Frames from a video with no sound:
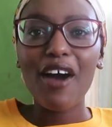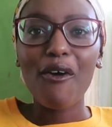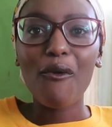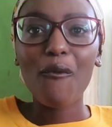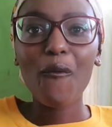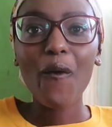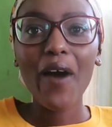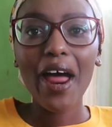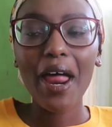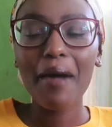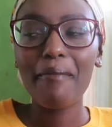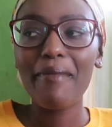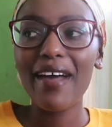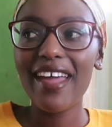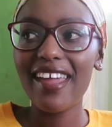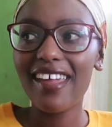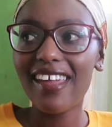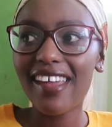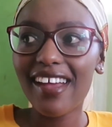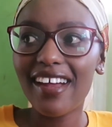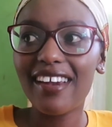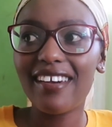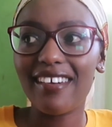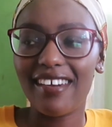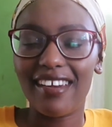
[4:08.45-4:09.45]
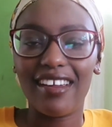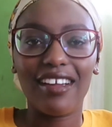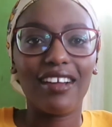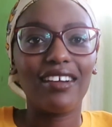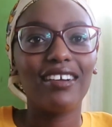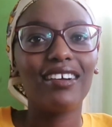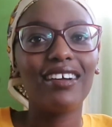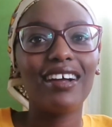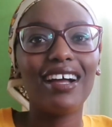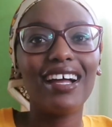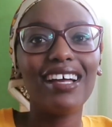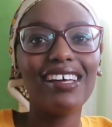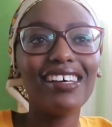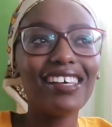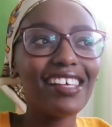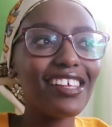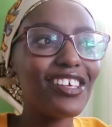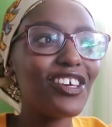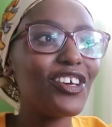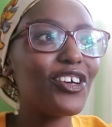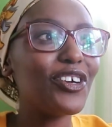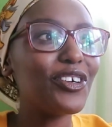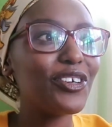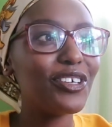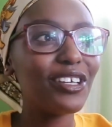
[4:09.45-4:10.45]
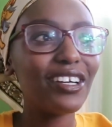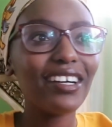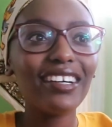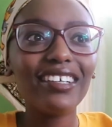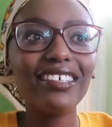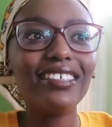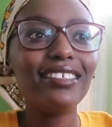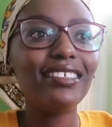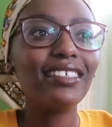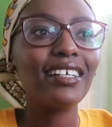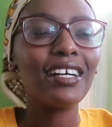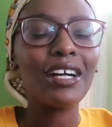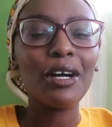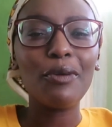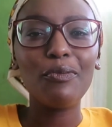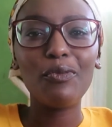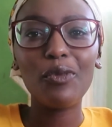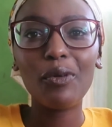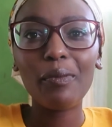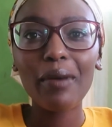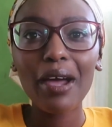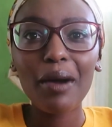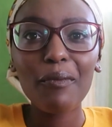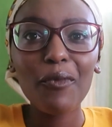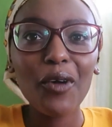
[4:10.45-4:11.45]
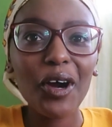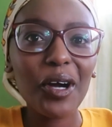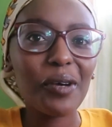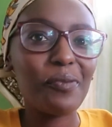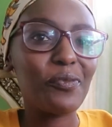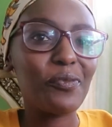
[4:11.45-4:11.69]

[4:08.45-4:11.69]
what am I hearing? Whatever,